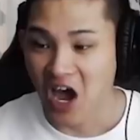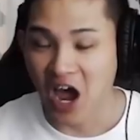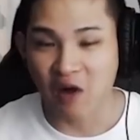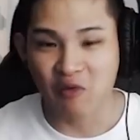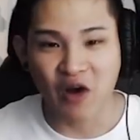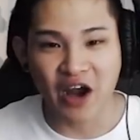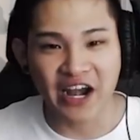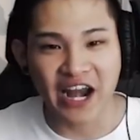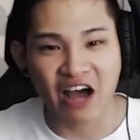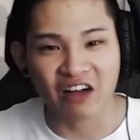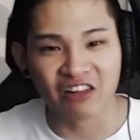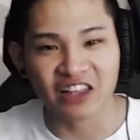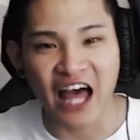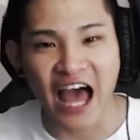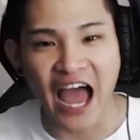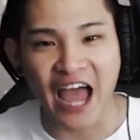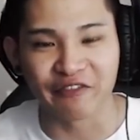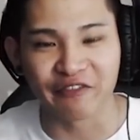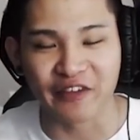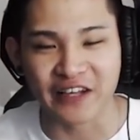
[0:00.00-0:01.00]
thing. I'm right now
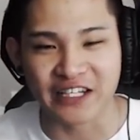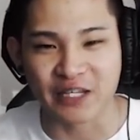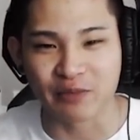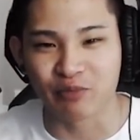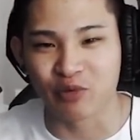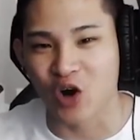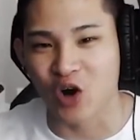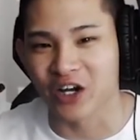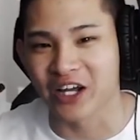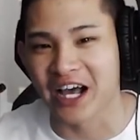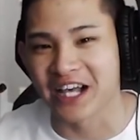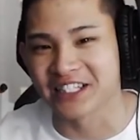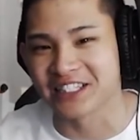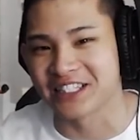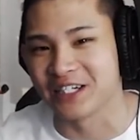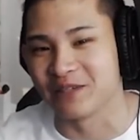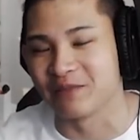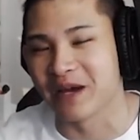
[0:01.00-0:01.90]
live as a broadcaster.